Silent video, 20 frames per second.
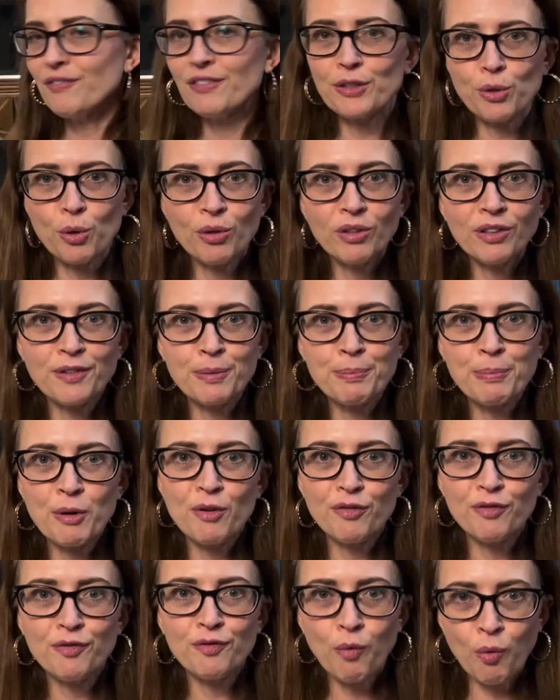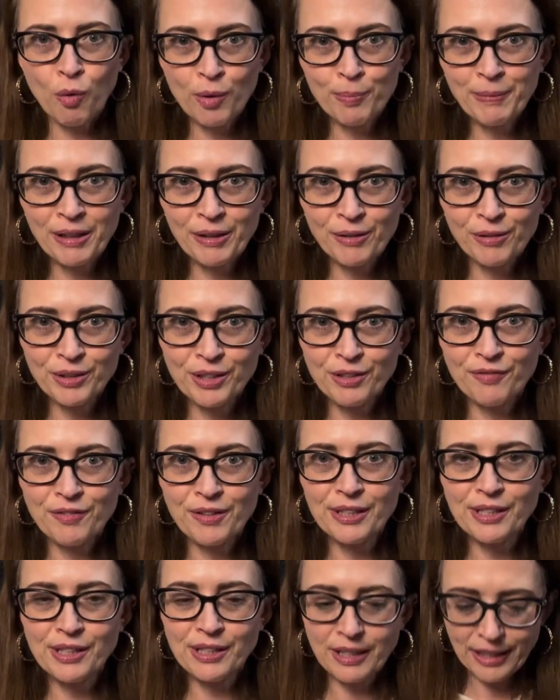a total of about 4 meters of
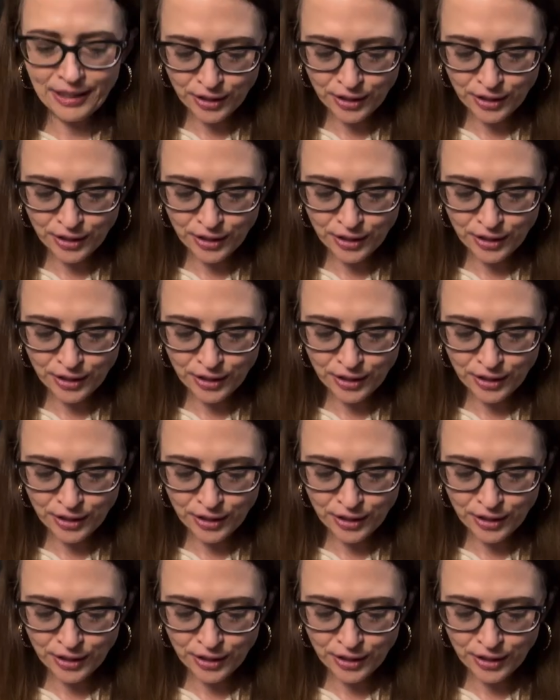this that I